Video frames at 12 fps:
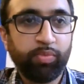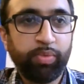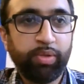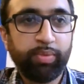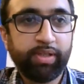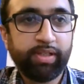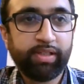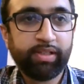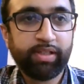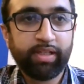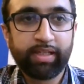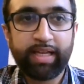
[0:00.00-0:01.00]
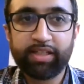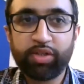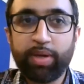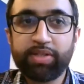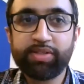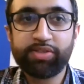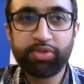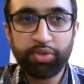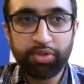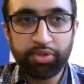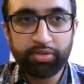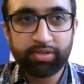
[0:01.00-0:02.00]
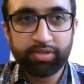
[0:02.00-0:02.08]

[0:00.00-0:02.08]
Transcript: We will get the questions to you,